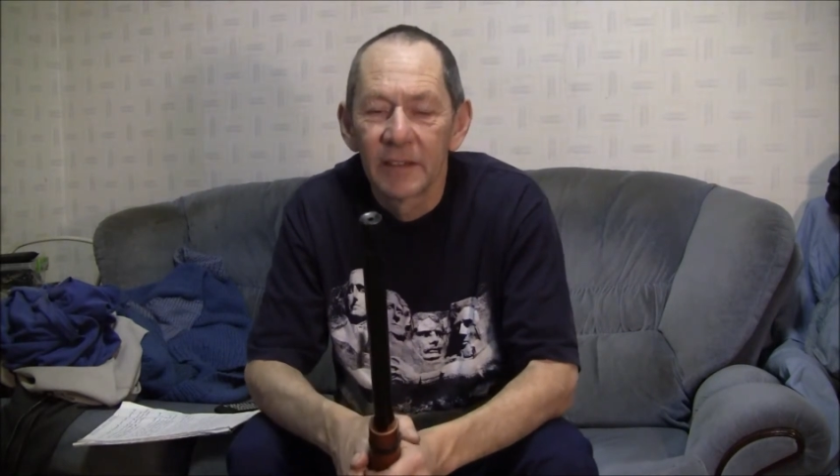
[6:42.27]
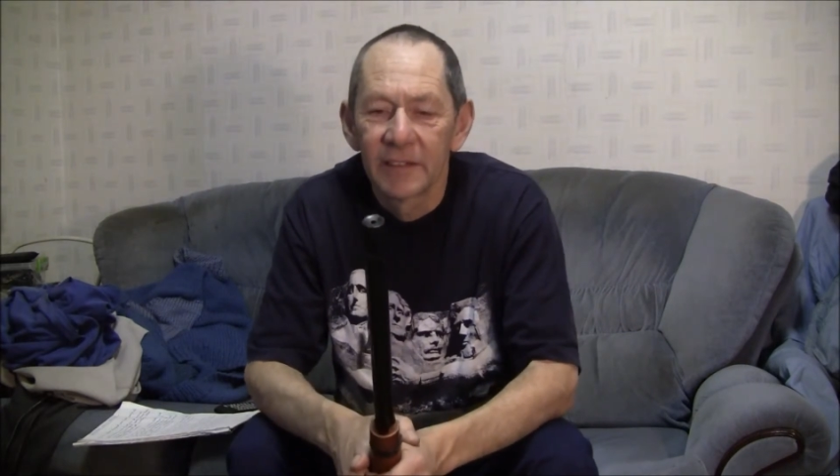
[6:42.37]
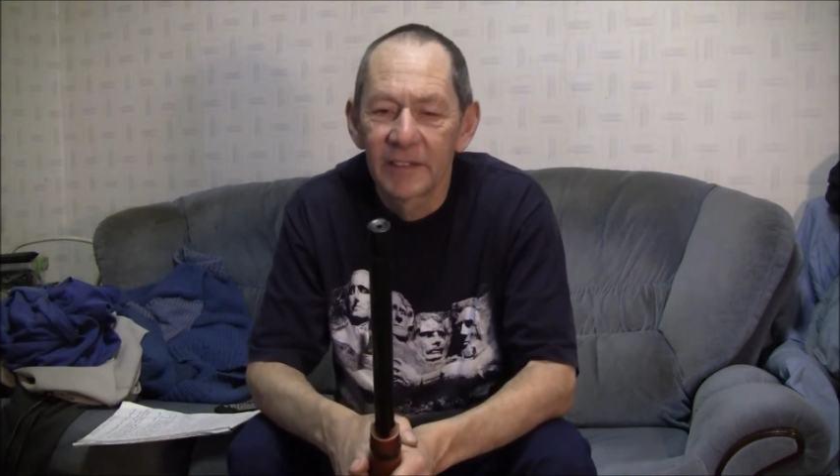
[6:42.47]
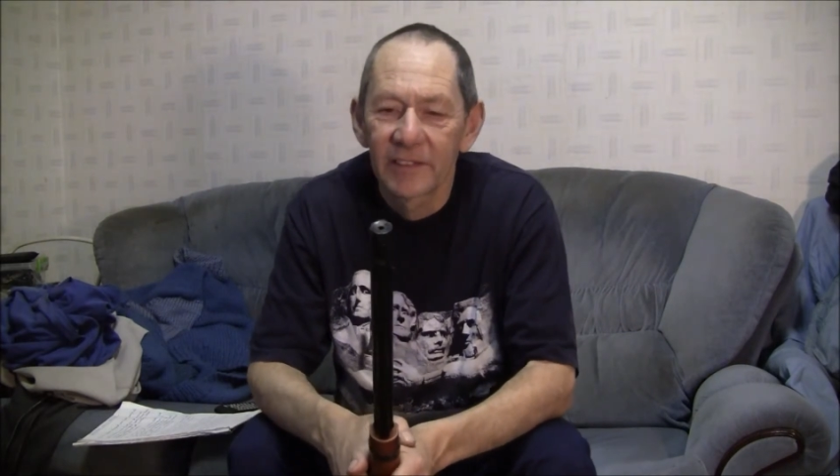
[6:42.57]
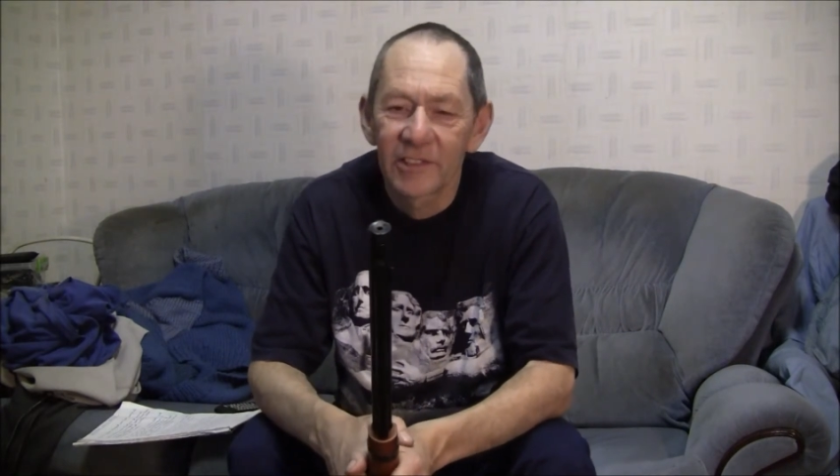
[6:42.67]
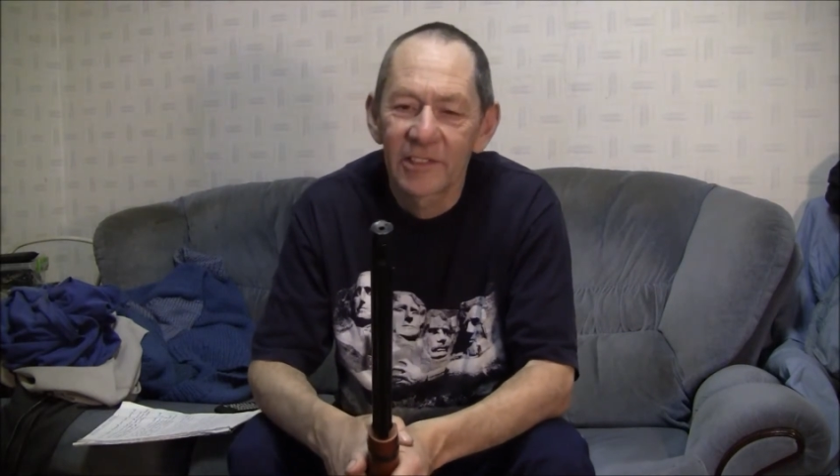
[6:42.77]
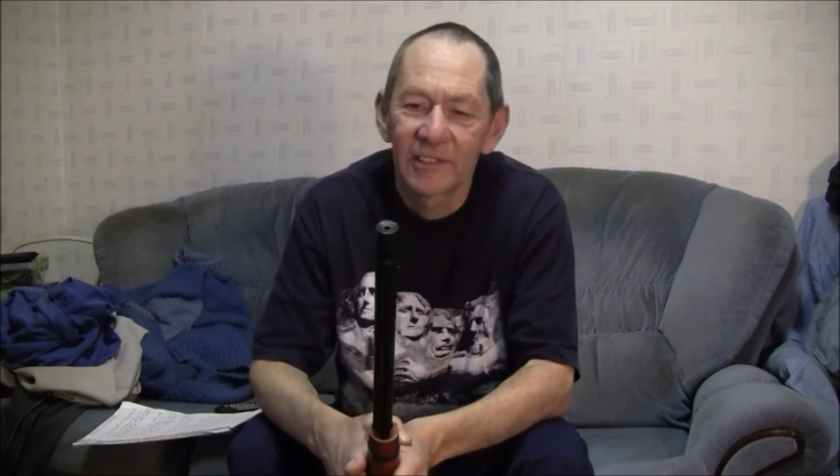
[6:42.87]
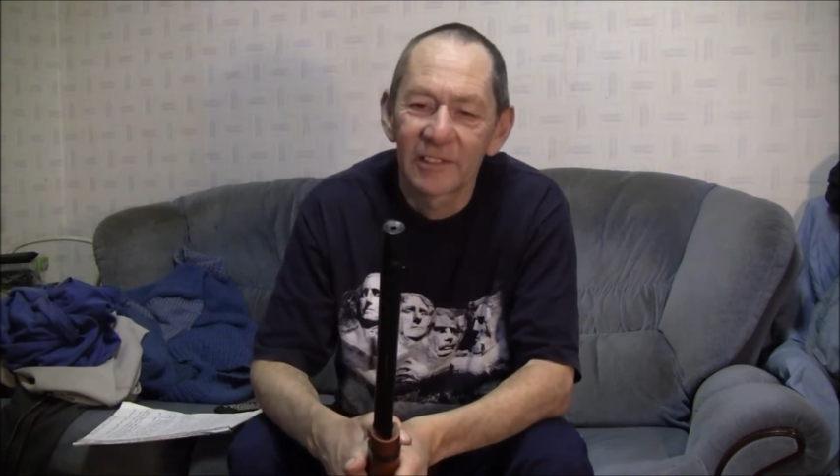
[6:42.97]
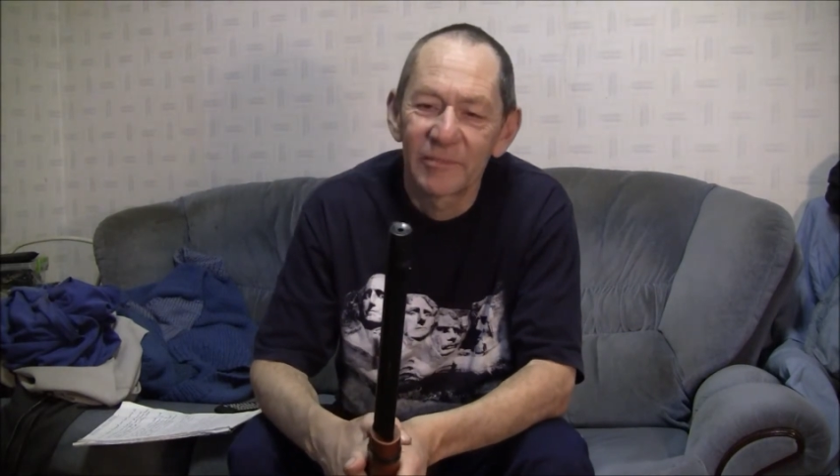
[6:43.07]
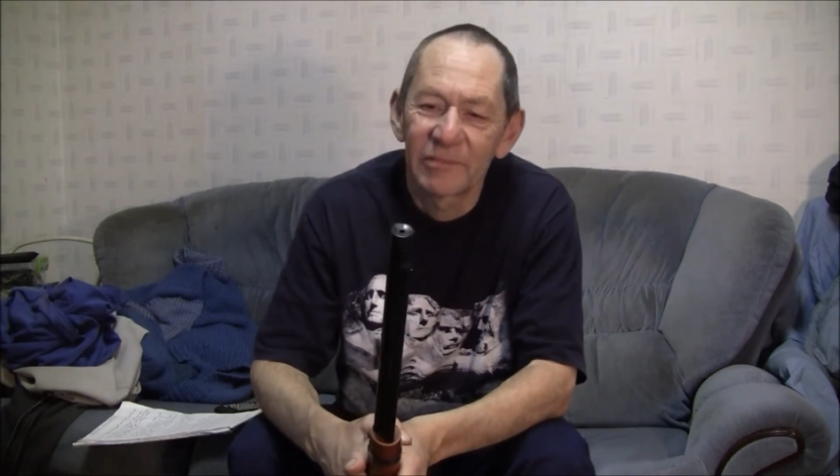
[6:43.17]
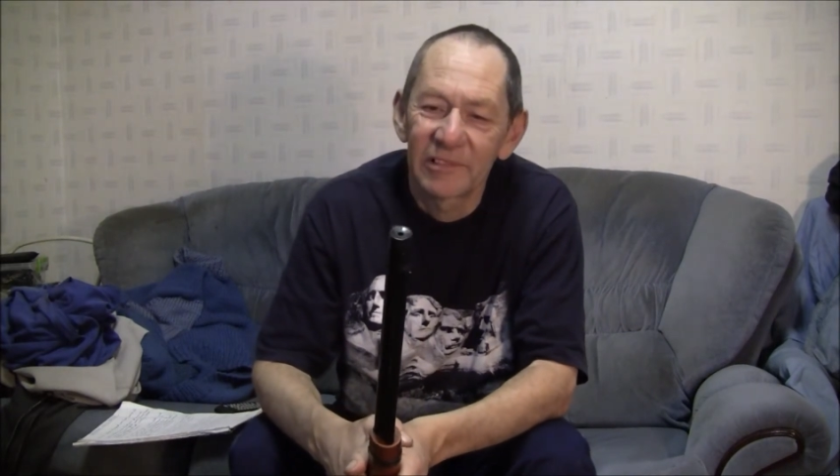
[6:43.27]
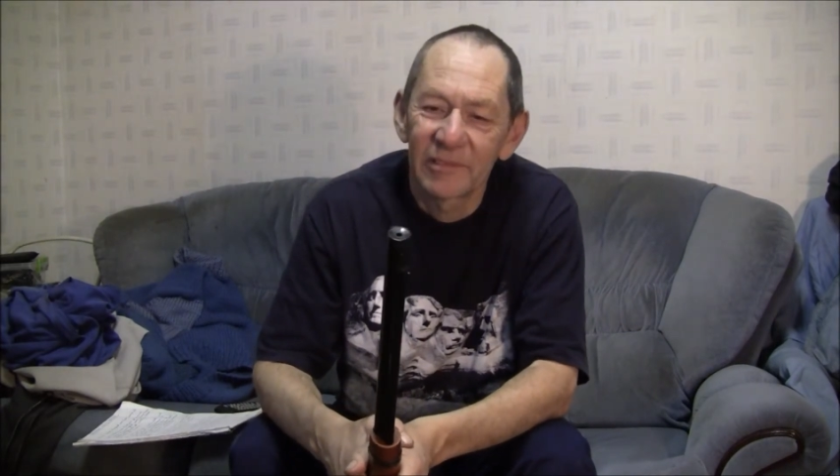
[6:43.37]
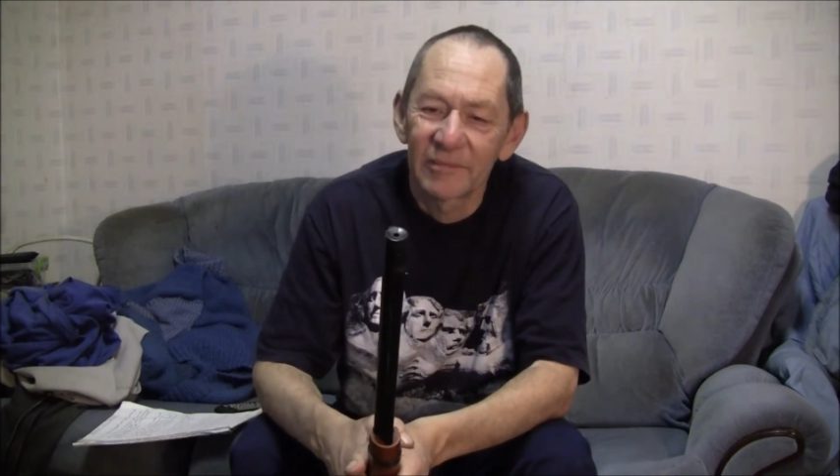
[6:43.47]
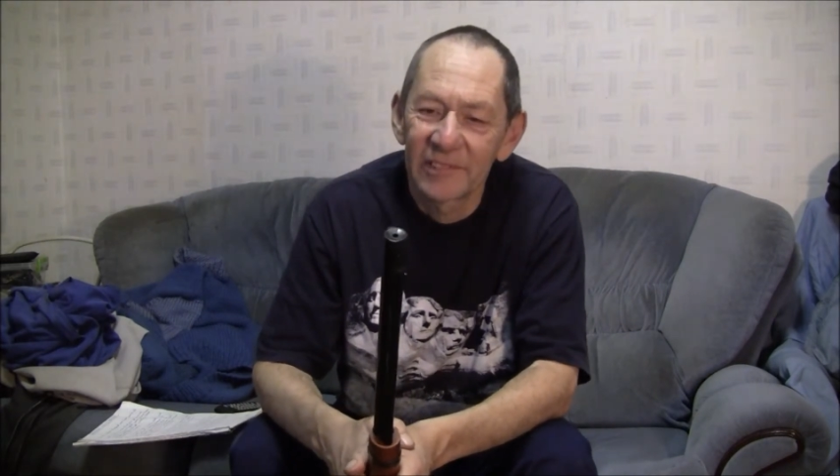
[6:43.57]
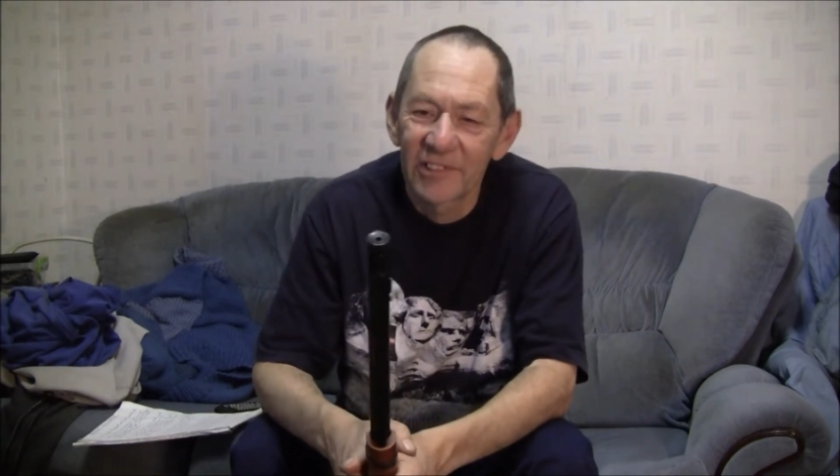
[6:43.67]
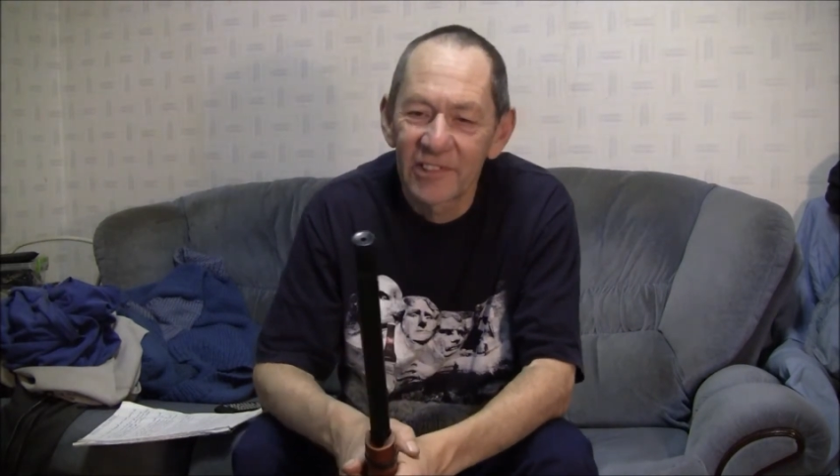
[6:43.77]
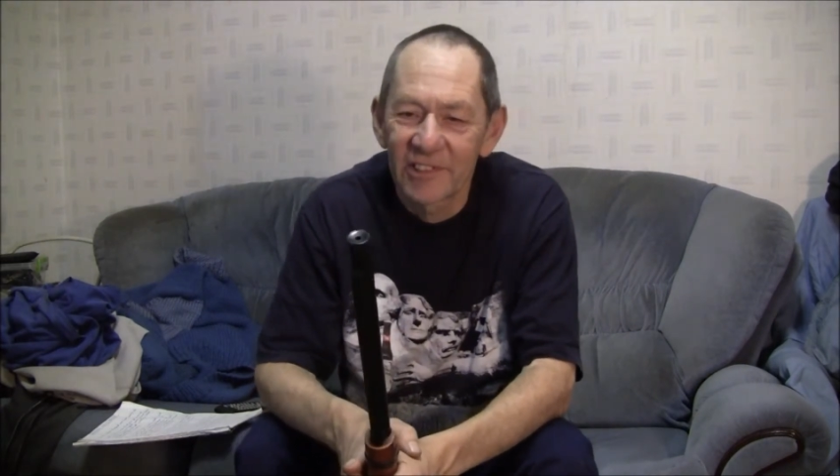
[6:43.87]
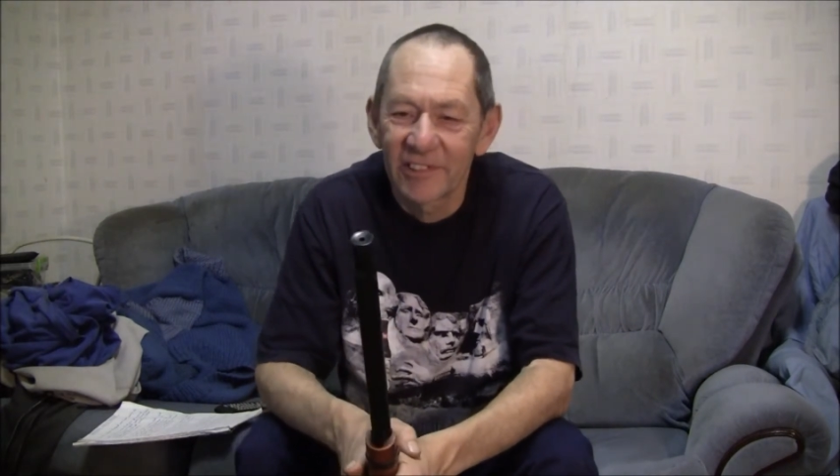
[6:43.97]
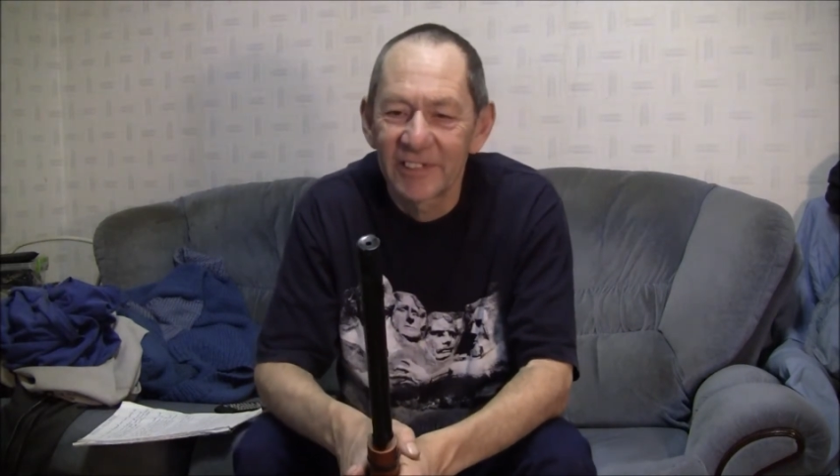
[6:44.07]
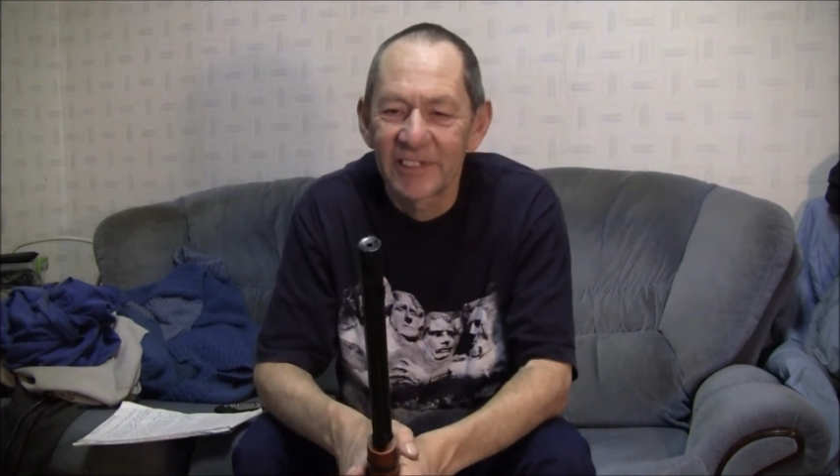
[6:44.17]
The other slight problem with the
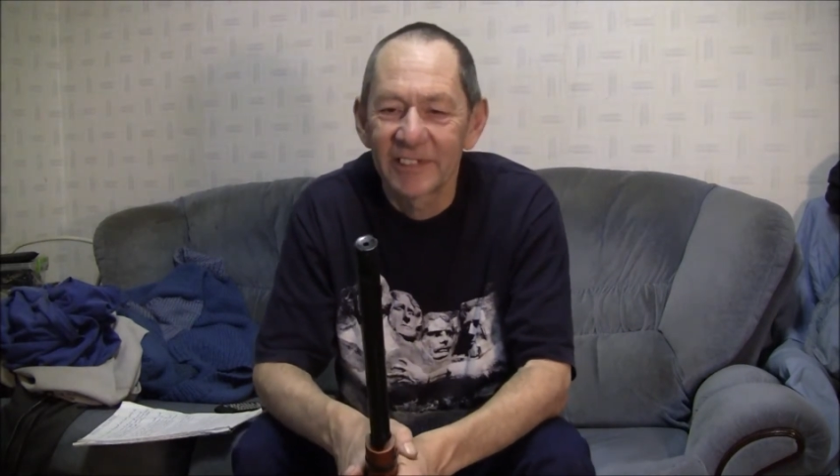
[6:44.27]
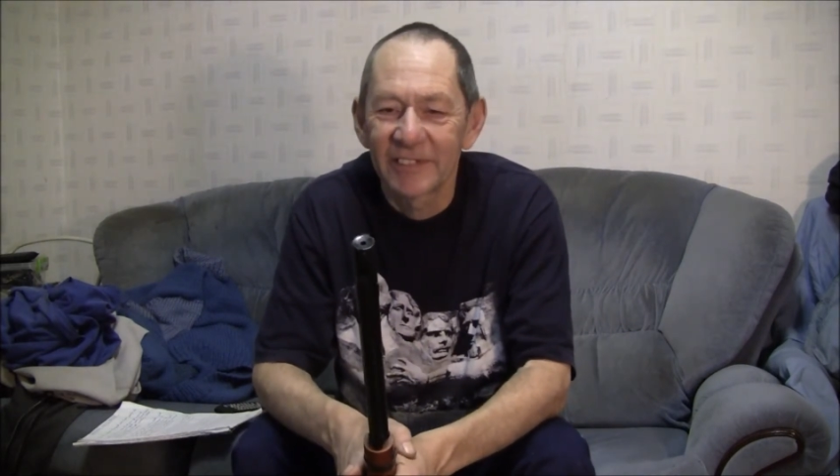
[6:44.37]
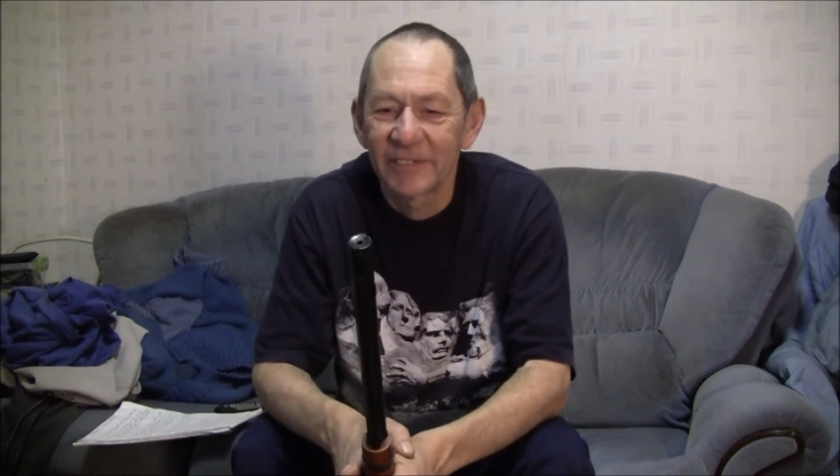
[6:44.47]
sighting I